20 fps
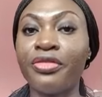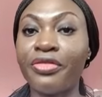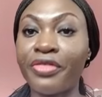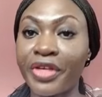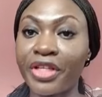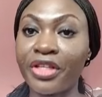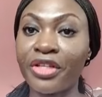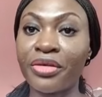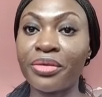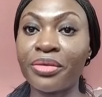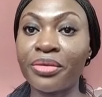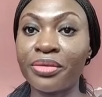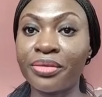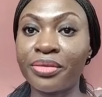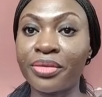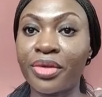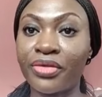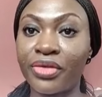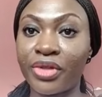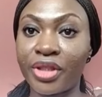the venue
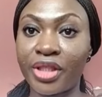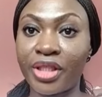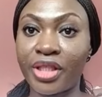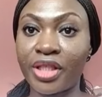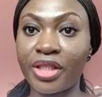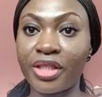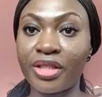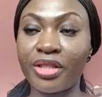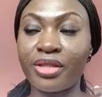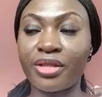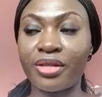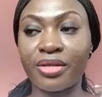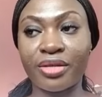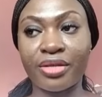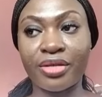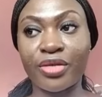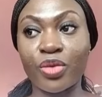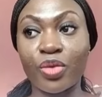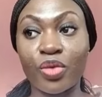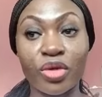of the date,
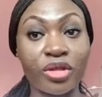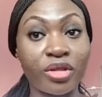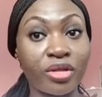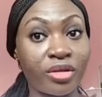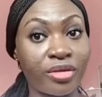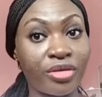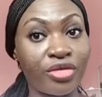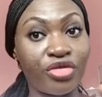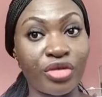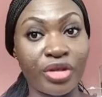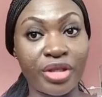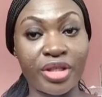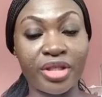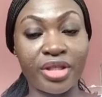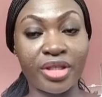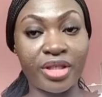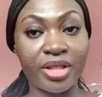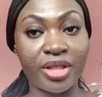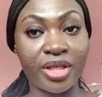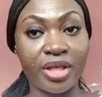you walk
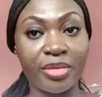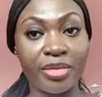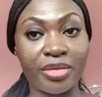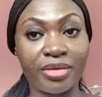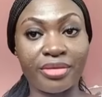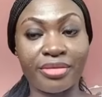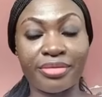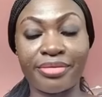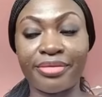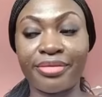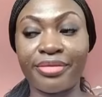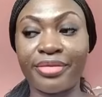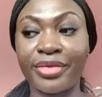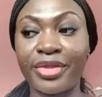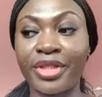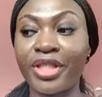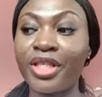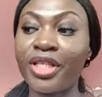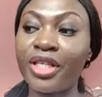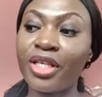straight to the table.
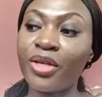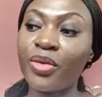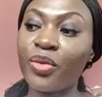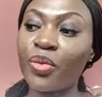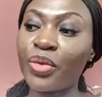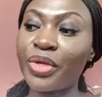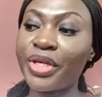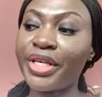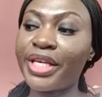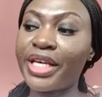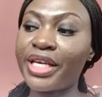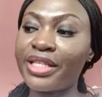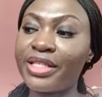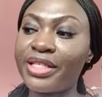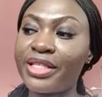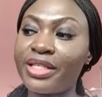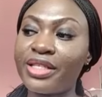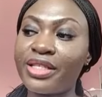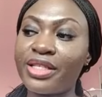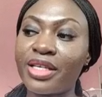When you
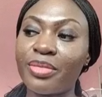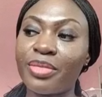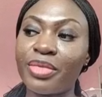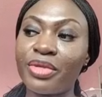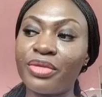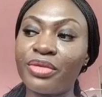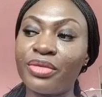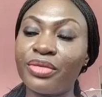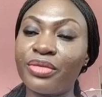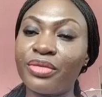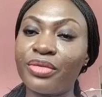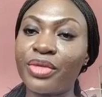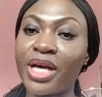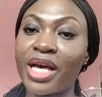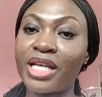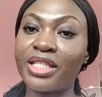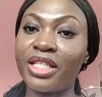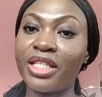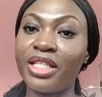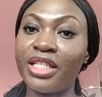get to the table,
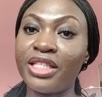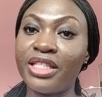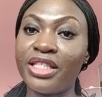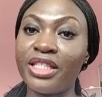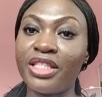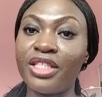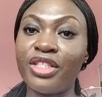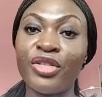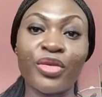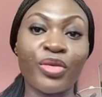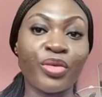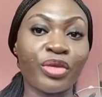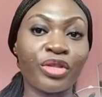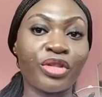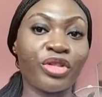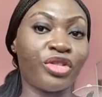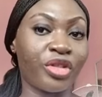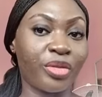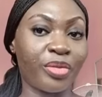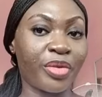as a lady, you
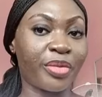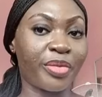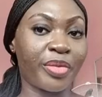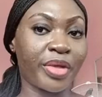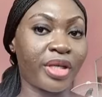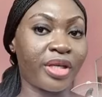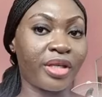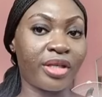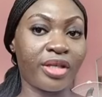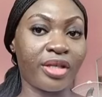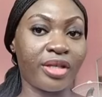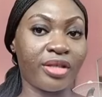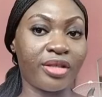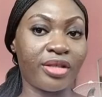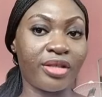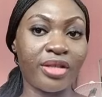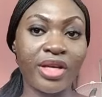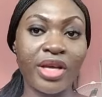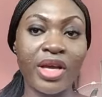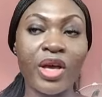want to drop your bag.
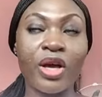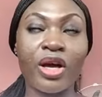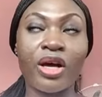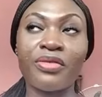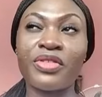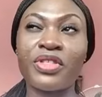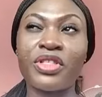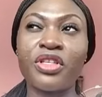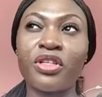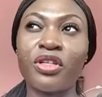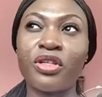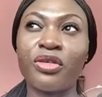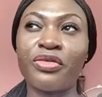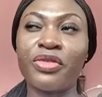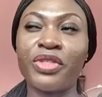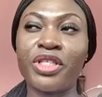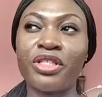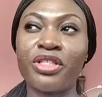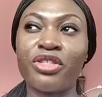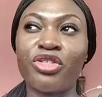I've seen a
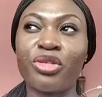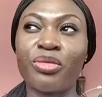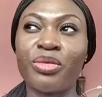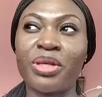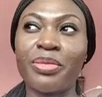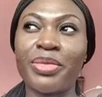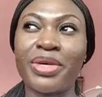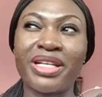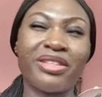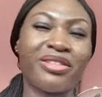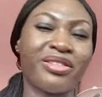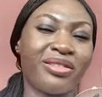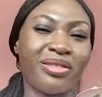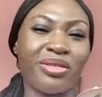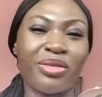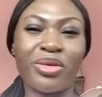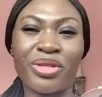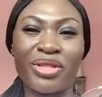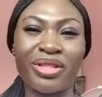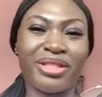lot of ladies drop their
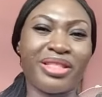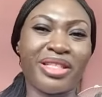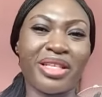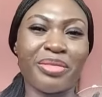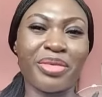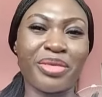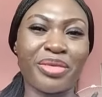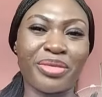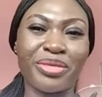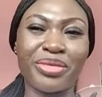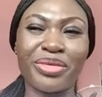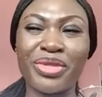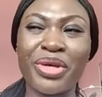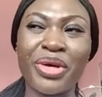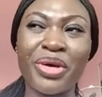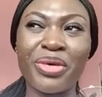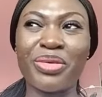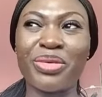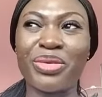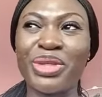bags on the table.
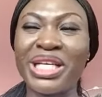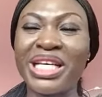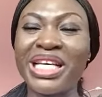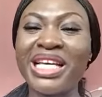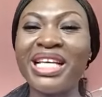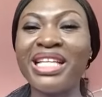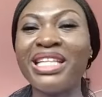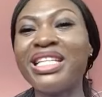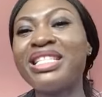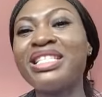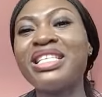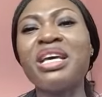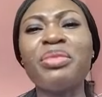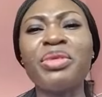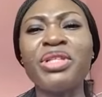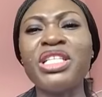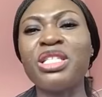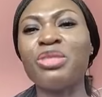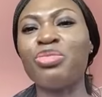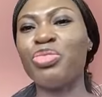No, the
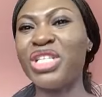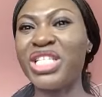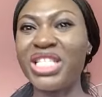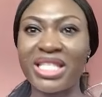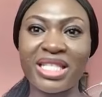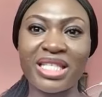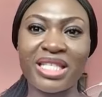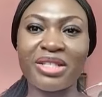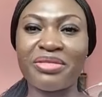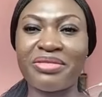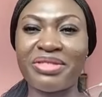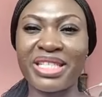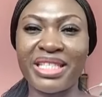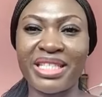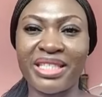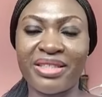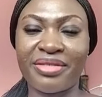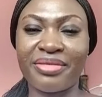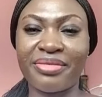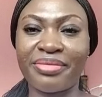table is busy
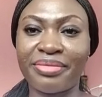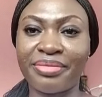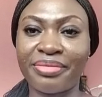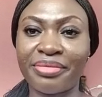already.